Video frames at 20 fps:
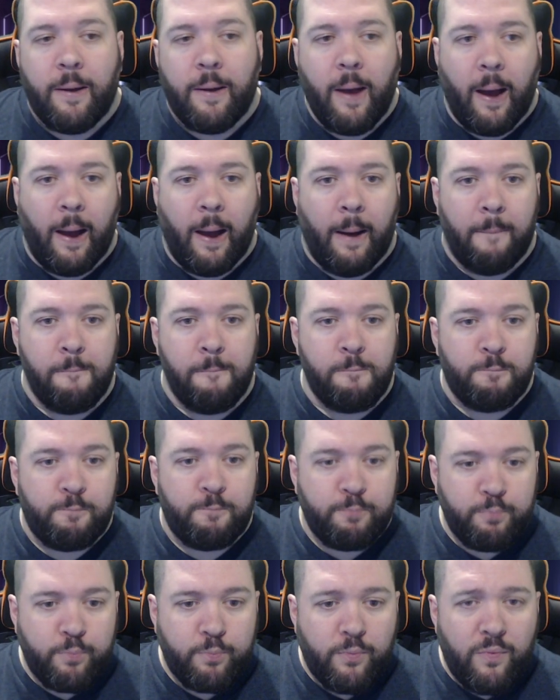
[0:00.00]

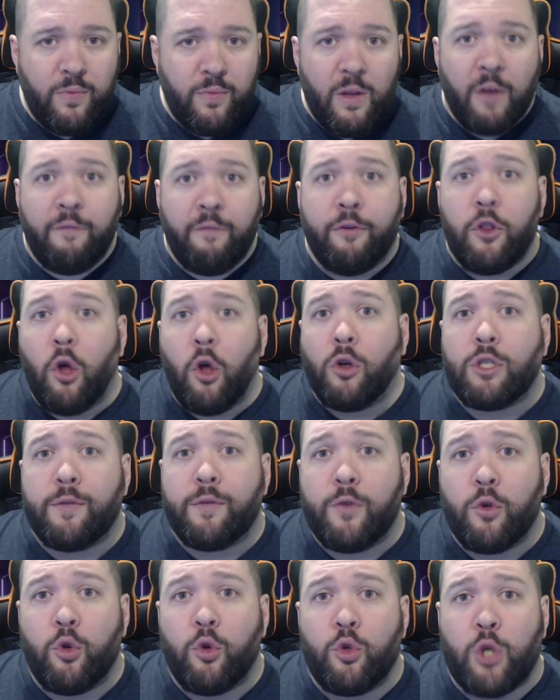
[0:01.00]
For those of
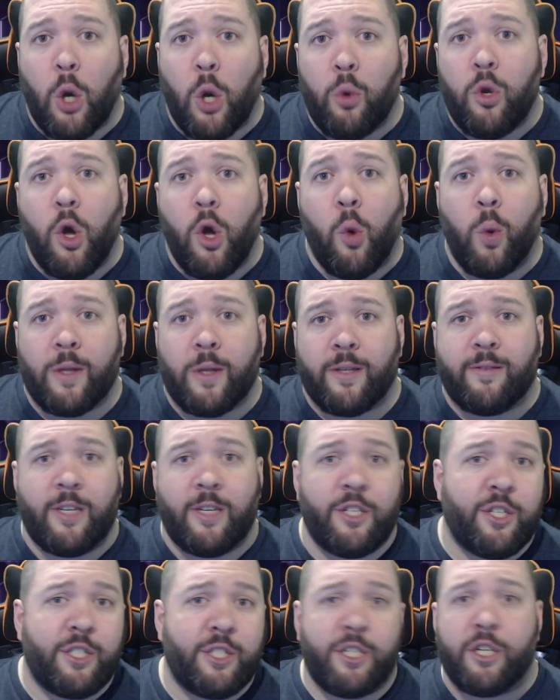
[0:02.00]
you who don't know what the
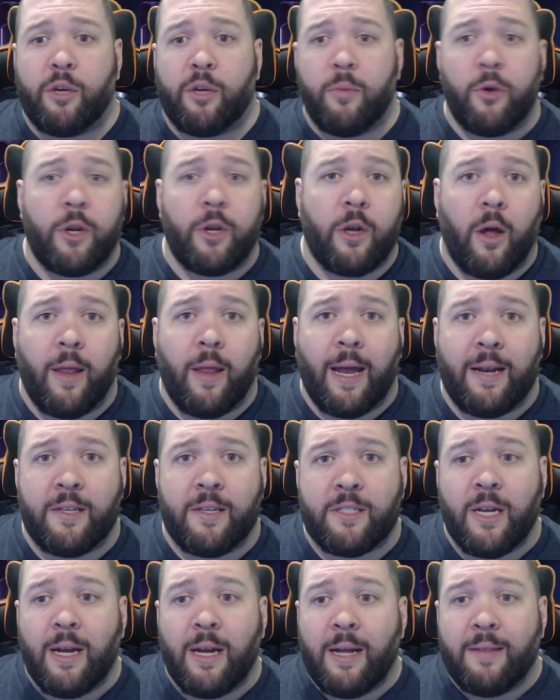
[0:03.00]
TGC community and all that is,